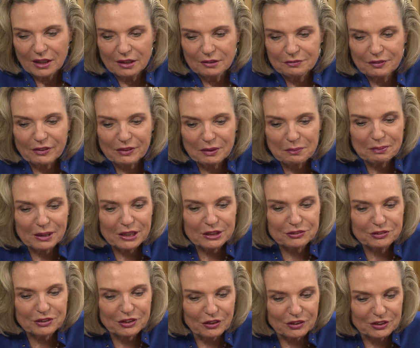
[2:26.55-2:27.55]
A very
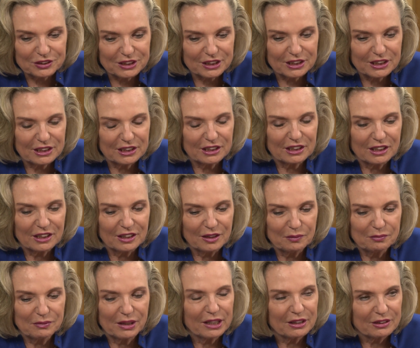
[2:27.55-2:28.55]
patriotic
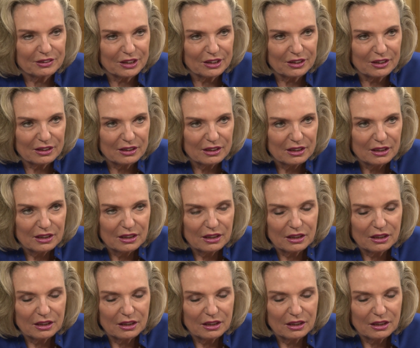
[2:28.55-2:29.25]
area.